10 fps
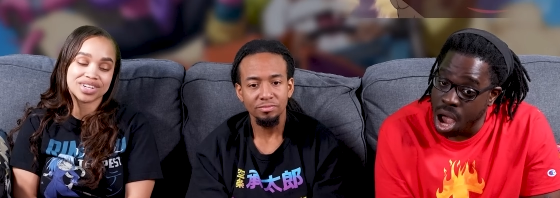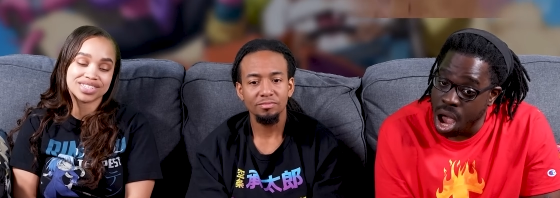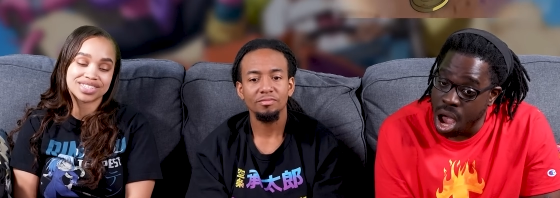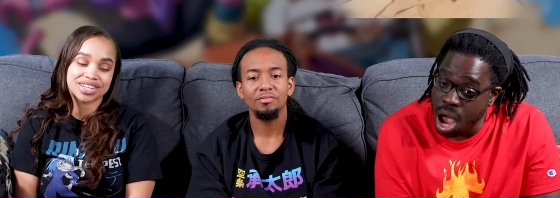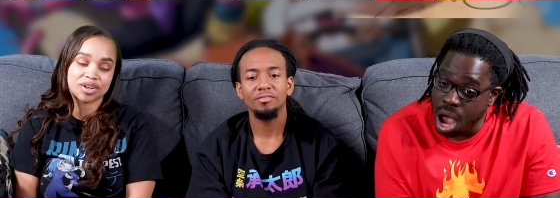
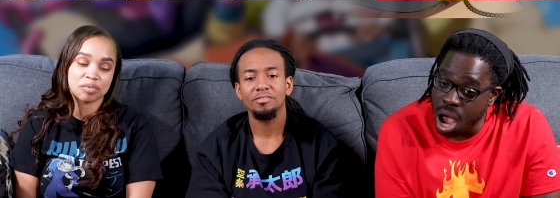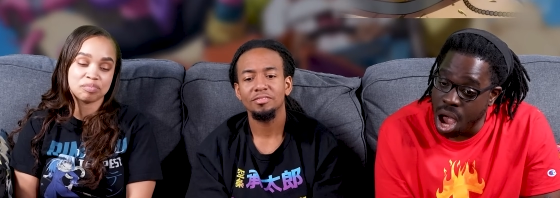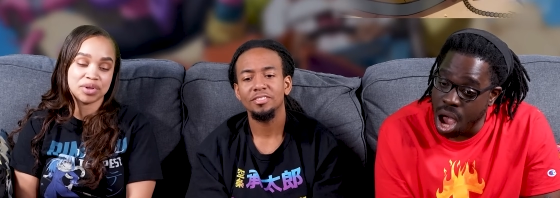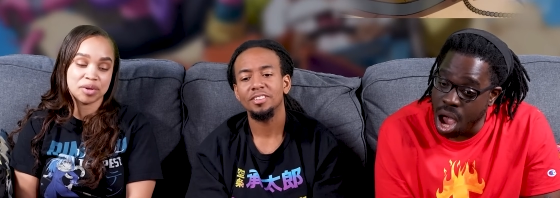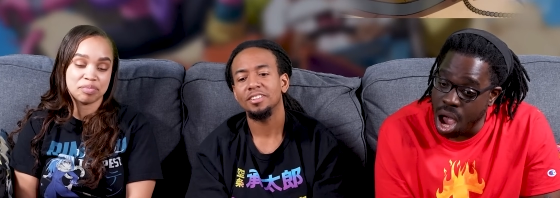Speaker 1: was sitting there
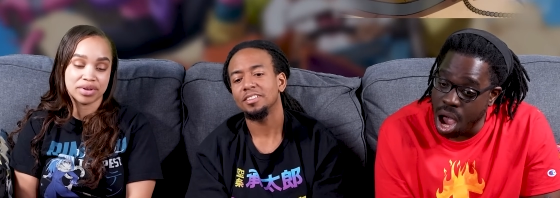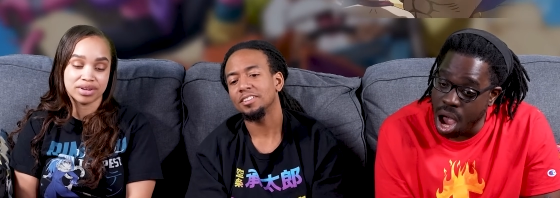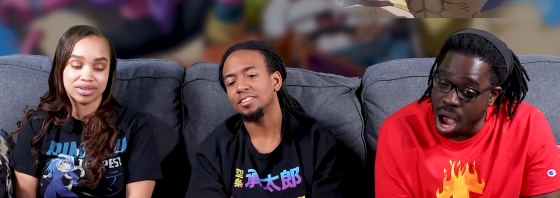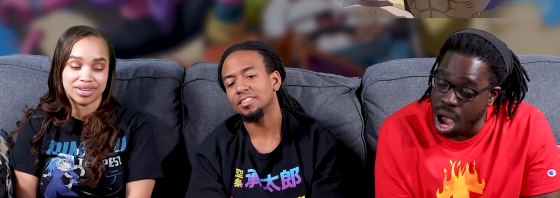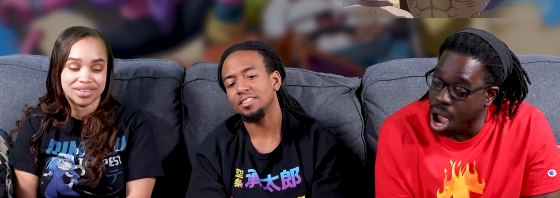
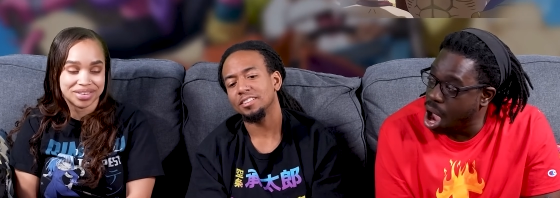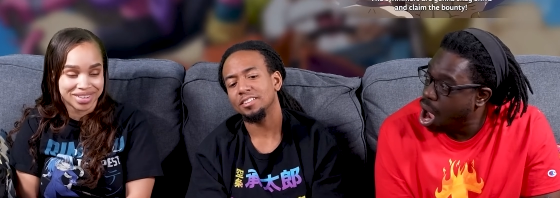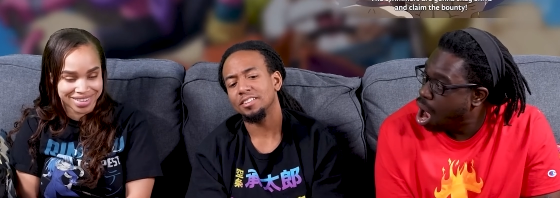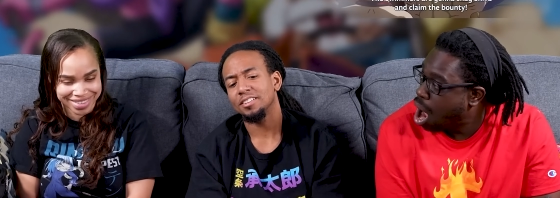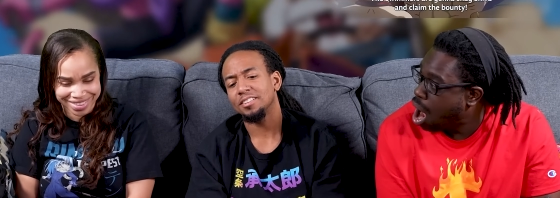beeping.
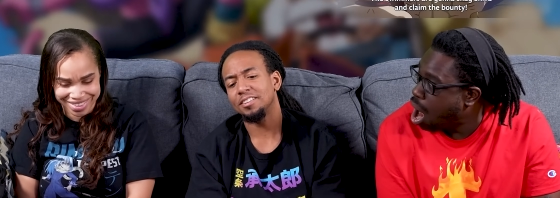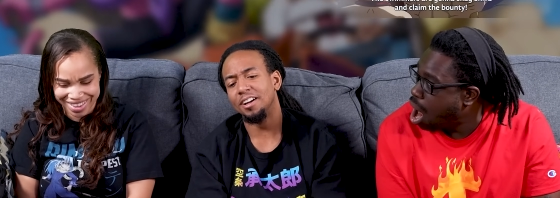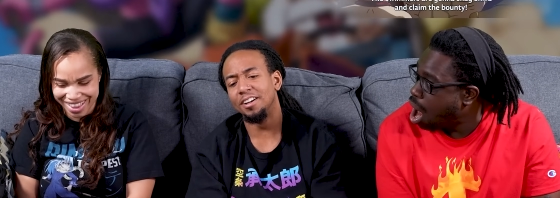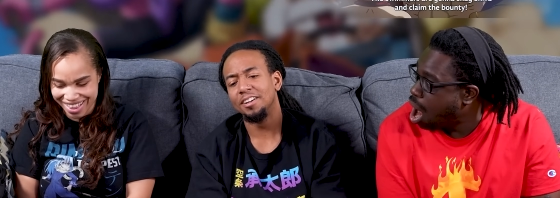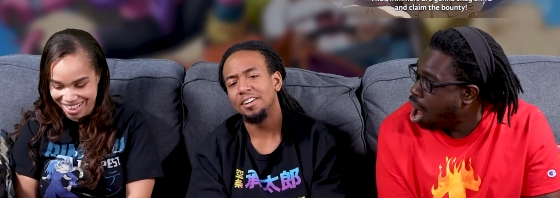
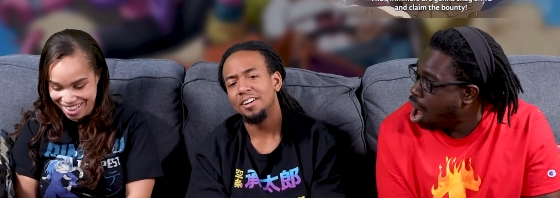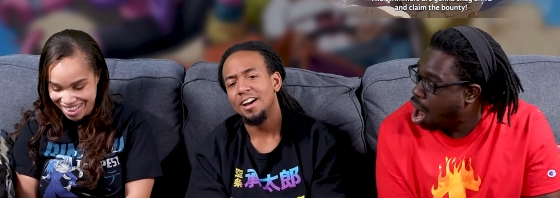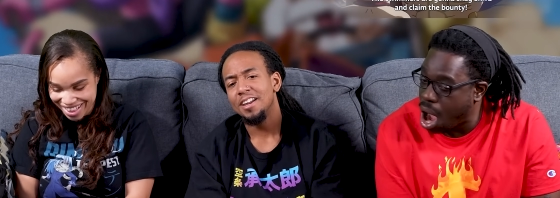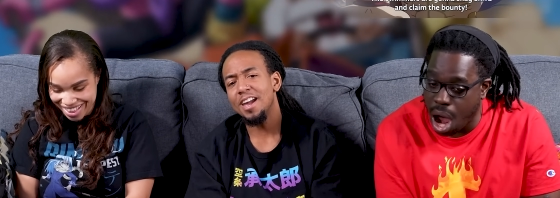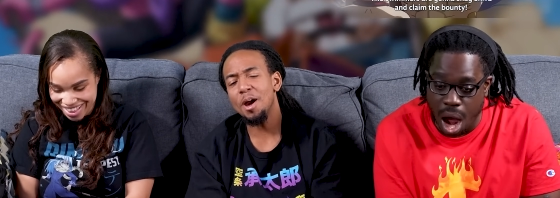
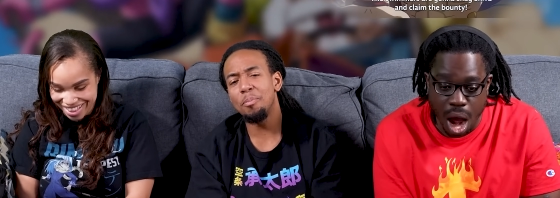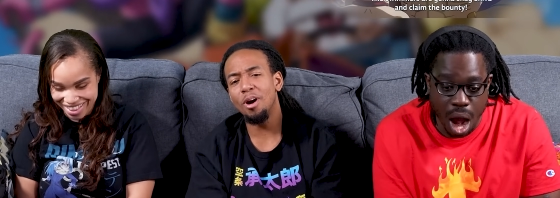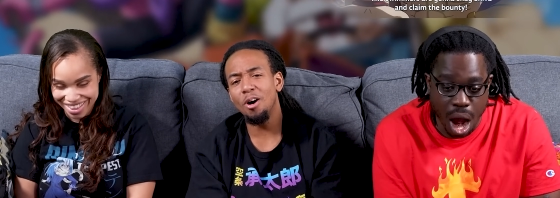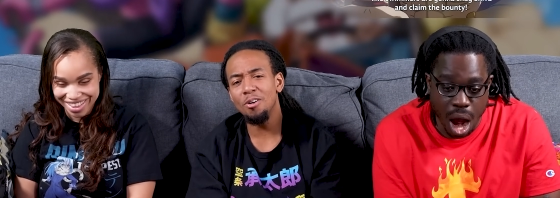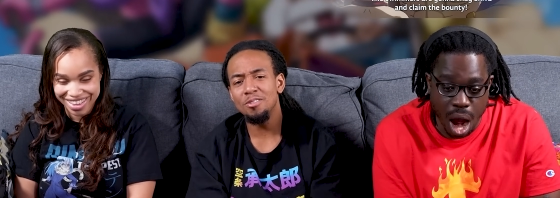yeah,
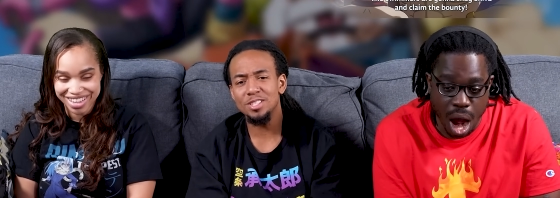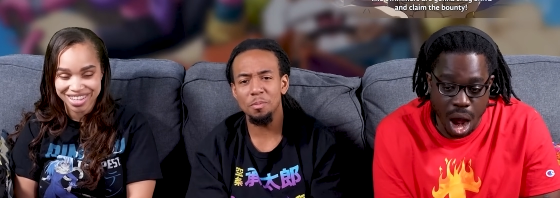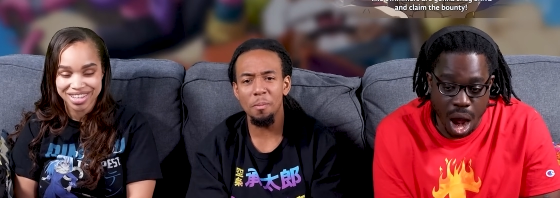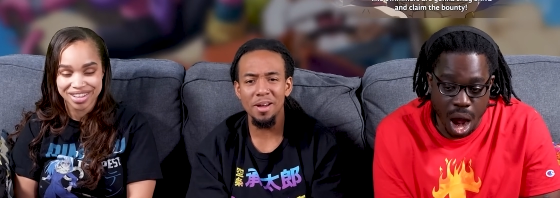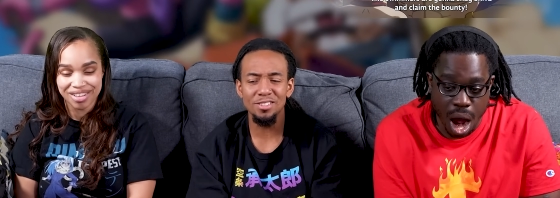bro, it's a
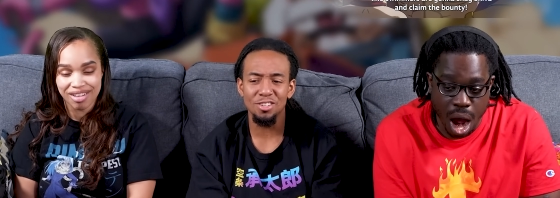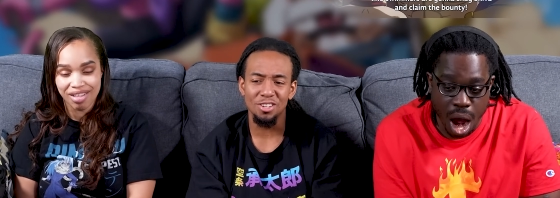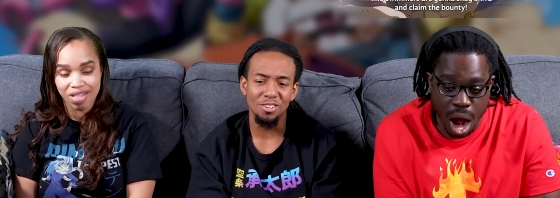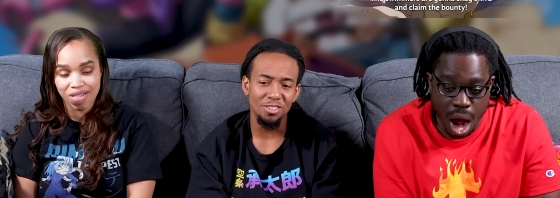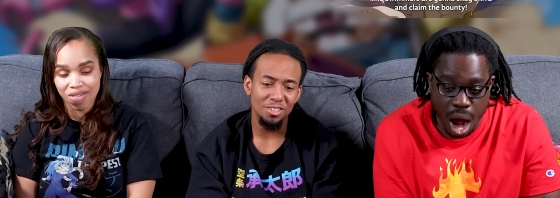
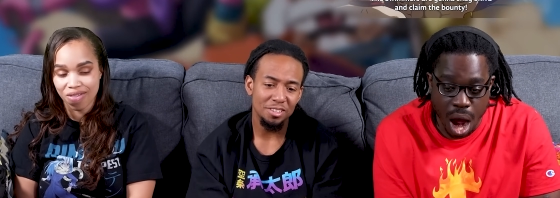memento.